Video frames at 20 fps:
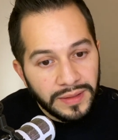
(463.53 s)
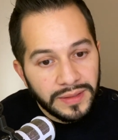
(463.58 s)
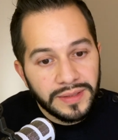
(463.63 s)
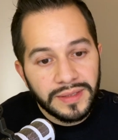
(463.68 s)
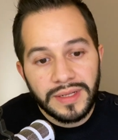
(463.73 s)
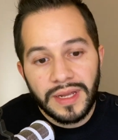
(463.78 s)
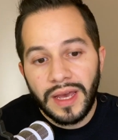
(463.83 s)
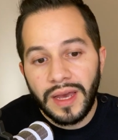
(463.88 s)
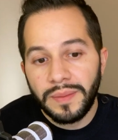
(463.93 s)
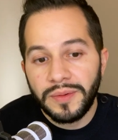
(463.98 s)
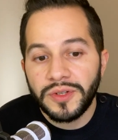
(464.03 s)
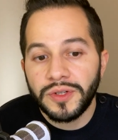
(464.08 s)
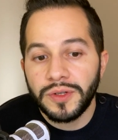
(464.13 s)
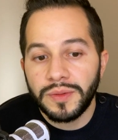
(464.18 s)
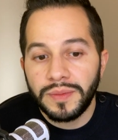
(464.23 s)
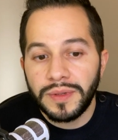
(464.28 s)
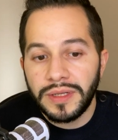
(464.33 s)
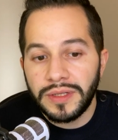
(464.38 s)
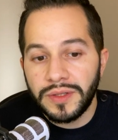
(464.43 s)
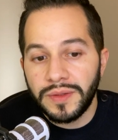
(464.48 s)
step
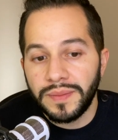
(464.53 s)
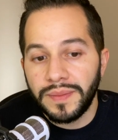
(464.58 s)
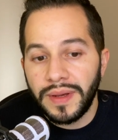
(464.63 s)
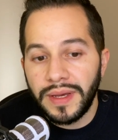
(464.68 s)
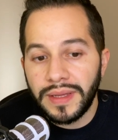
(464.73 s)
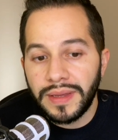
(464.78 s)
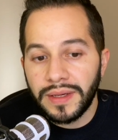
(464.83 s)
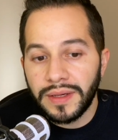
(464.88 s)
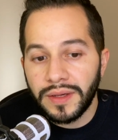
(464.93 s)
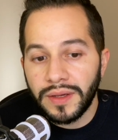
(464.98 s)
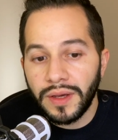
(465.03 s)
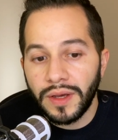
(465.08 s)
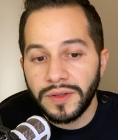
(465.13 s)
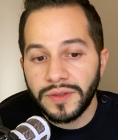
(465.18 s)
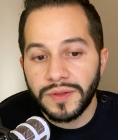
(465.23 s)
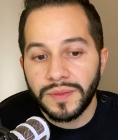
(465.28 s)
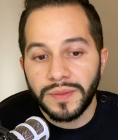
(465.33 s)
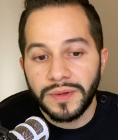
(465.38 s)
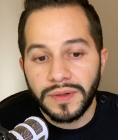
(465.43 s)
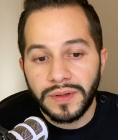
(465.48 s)
should be to make the
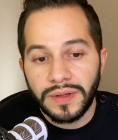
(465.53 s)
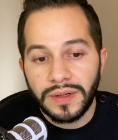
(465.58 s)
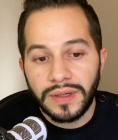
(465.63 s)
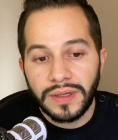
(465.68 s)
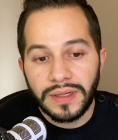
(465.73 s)
consumer